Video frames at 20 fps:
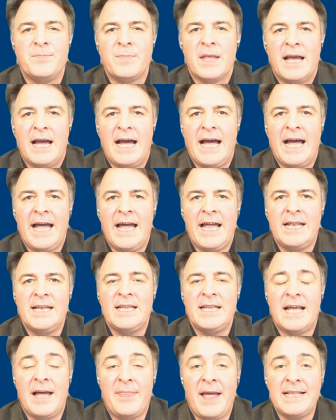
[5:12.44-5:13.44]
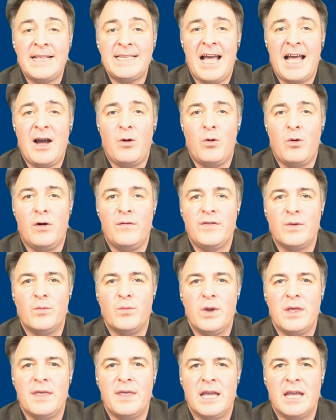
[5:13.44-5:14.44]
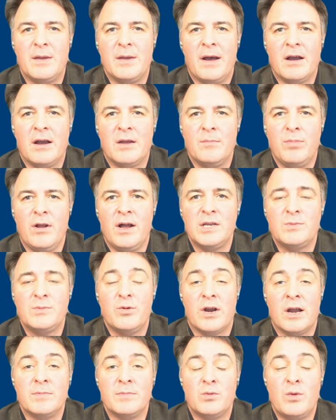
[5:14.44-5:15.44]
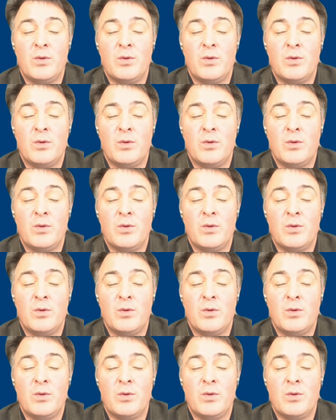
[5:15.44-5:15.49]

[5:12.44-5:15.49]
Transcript: And that's how often we think about compliance programs.